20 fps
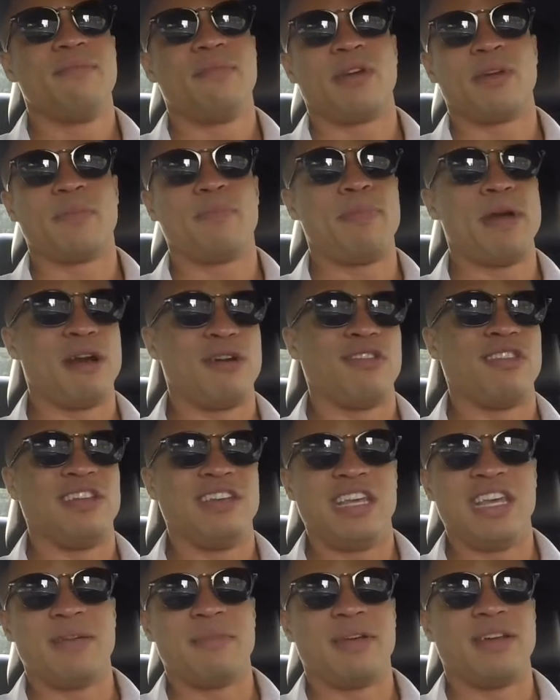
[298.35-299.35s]
but compared to the
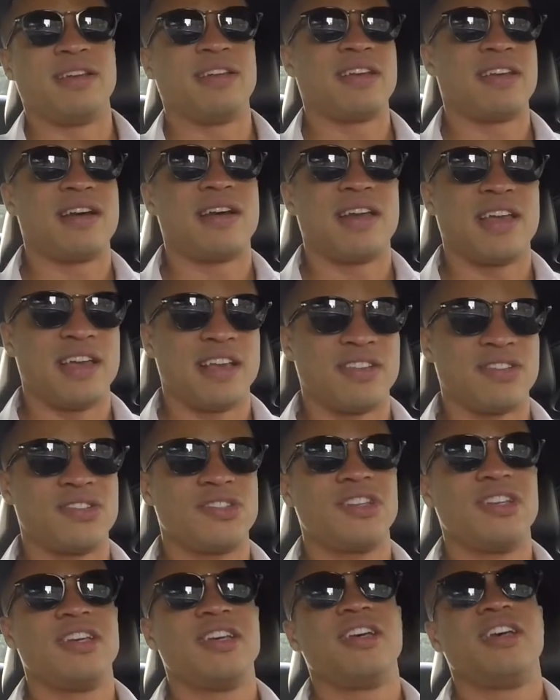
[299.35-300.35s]
Demon, it kind of
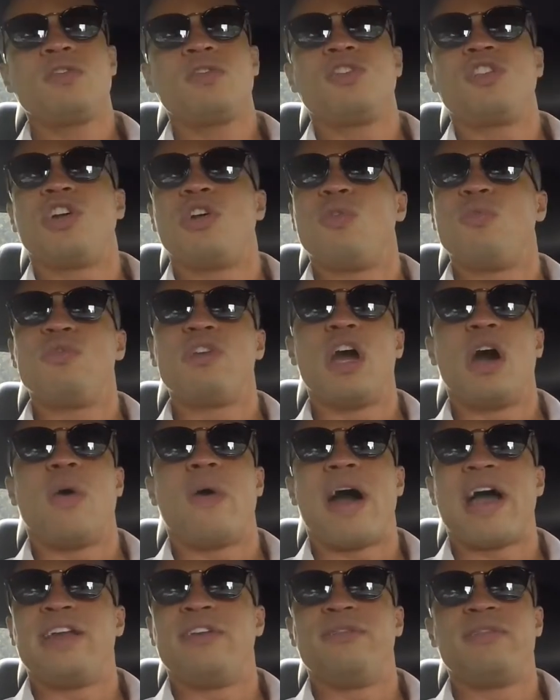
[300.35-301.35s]
is. So
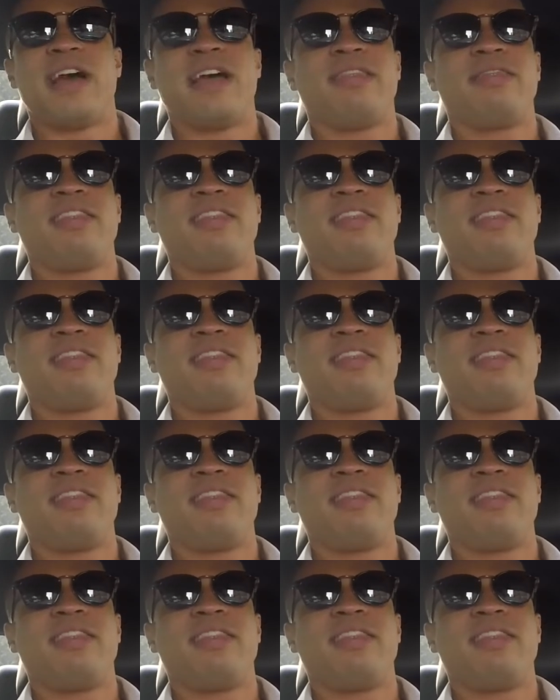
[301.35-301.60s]
no, I do not